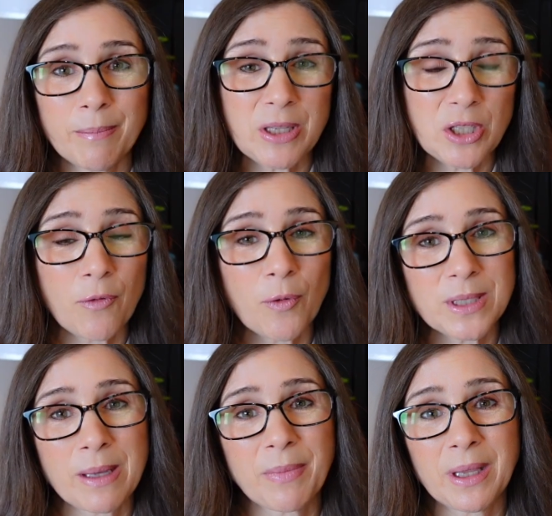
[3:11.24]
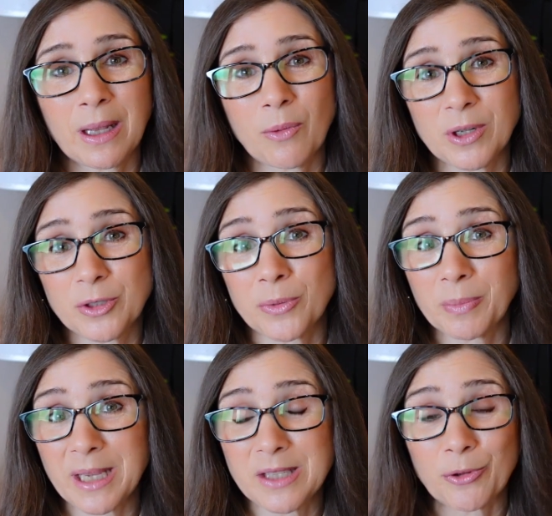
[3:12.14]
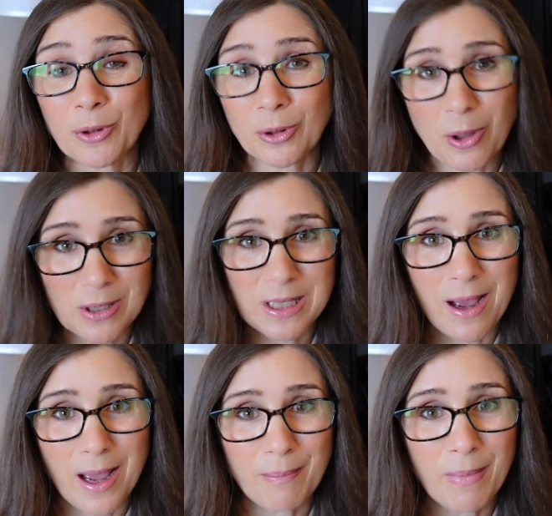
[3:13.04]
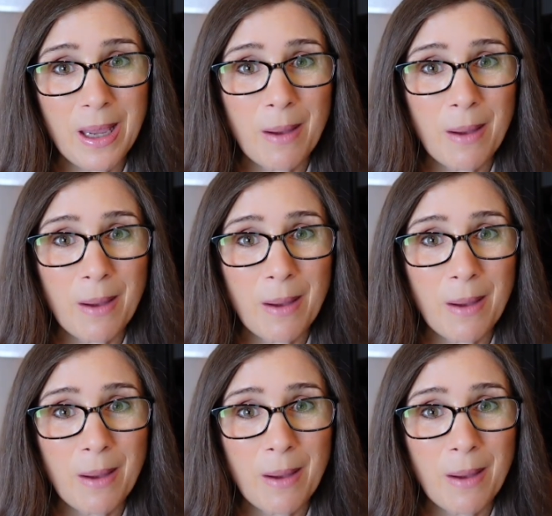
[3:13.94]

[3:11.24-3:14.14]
My sofa was something that I wanted to replace for a long time,